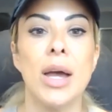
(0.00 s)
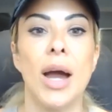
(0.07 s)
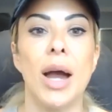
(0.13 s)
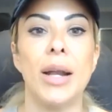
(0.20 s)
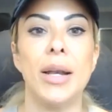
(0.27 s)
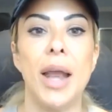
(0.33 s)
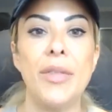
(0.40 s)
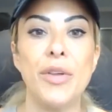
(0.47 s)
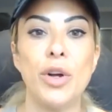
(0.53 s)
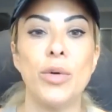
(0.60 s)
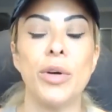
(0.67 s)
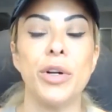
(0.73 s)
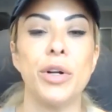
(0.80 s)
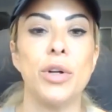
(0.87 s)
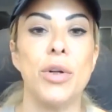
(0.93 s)
Another
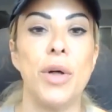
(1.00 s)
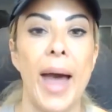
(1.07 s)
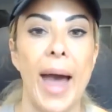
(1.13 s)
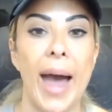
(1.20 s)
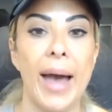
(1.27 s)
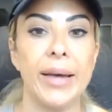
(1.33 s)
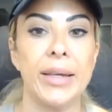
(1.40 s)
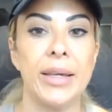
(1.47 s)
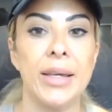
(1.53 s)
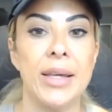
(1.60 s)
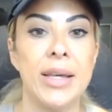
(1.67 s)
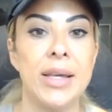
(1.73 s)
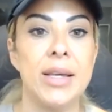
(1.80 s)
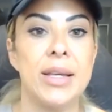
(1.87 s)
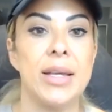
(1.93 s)
critical hack
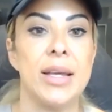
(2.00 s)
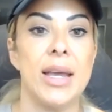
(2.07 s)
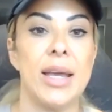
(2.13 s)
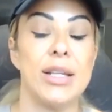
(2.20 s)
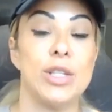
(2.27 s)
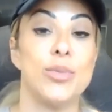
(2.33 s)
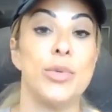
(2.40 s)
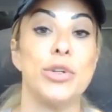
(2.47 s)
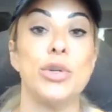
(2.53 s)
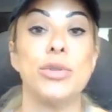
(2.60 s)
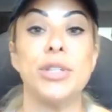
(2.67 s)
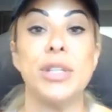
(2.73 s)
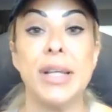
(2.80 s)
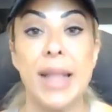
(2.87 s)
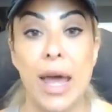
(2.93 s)
is
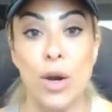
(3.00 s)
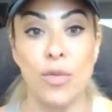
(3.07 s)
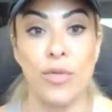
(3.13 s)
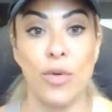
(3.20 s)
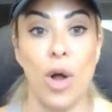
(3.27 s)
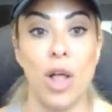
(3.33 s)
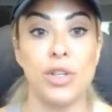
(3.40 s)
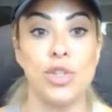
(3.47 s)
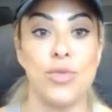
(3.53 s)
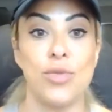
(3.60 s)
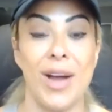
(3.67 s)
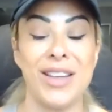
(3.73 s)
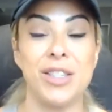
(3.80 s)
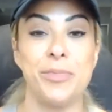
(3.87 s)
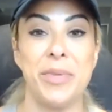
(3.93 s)
reducing that overall
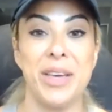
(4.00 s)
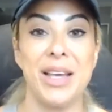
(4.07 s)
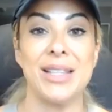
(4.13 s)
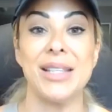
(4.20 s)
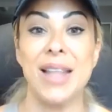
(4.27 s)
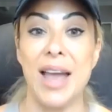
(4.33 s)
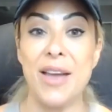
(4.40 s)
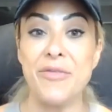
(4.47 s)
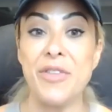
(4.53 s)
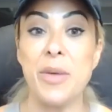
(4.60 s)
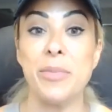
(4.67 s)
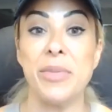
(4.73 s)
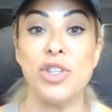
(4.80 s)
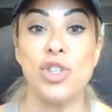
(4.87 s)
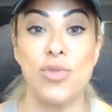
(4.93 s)
stress, because life
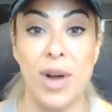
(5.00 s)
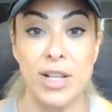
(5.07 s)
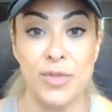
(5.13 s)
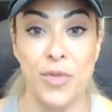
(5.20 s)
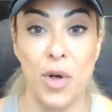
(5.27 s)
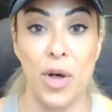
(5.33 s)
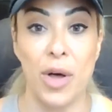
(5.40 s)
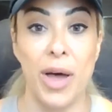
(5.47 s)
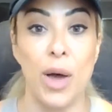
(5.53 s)
can be stressful,